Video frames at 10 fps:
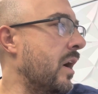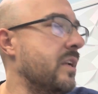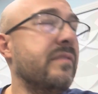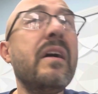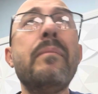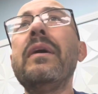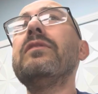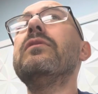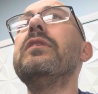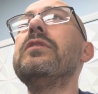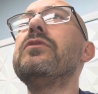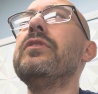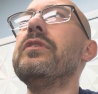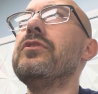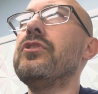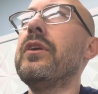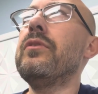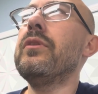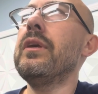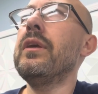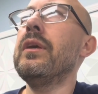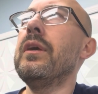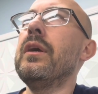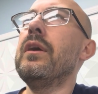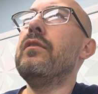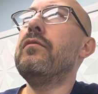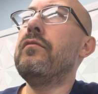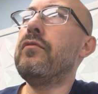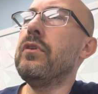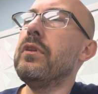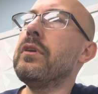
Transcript: Developmental history is generally for